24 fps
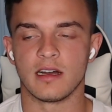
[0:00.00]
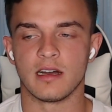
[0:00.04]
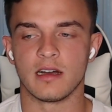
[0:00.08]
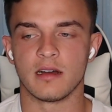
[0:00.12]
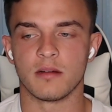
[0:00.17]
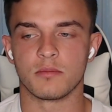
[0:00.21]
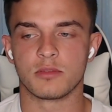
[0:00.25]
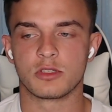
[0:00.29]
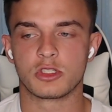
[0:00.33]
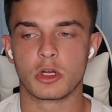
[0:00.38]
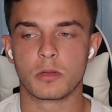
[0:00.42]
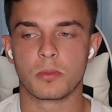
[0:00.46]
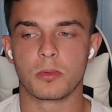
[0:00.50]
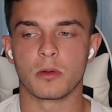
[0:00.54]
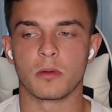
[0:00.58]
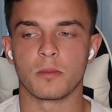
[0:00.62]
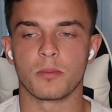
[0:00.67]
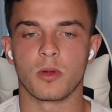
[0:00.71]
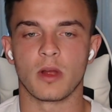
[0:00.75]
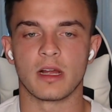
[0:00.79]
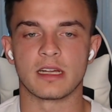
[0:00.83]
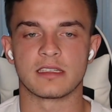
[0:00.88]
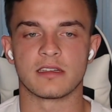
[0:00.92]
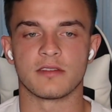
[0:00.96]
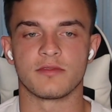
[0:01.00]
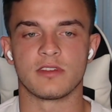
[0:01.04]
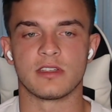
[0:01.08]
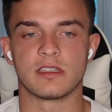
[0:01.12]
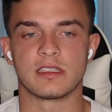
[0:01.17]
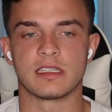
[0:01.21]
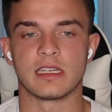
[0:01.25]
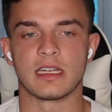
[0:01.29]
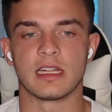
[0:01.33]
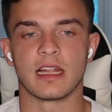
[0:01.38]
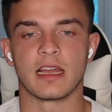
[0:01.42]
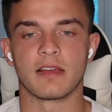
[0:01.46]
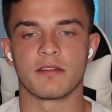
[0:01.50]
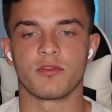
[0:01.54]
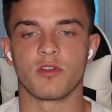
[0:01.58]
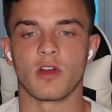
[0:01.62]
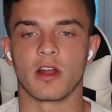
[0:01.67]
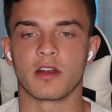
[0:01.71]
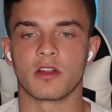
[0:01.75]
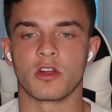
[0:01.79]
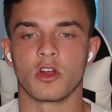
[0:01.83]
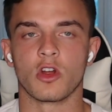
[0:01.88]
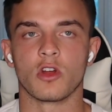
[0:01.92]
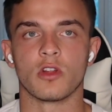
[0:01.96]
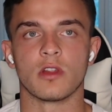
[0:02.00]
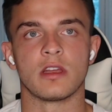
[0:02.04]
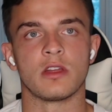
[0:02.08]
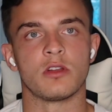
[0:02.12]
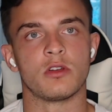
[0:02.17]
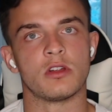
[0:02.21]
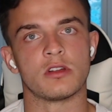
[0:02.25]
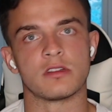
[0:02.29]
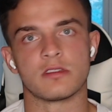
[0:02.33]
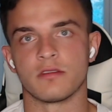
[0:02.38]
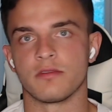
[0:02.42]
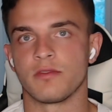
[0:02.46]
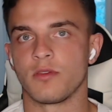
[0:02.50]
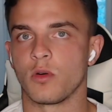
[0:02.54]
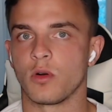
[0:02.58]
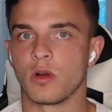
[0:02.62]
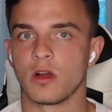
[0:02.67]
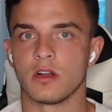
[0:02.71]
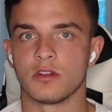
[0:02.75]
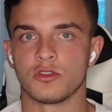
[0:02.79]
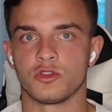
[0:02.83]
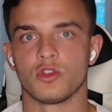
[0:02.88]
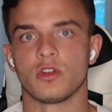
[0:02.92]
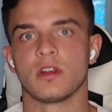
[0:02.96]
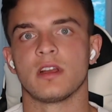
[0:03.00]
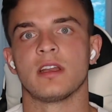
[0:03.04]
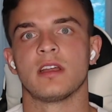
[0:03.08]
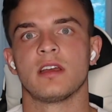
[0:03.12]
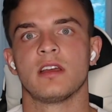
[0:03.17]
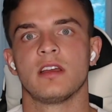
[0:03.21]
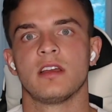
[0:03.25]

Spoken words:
super impressive to see like Fred Curley, who does the 400,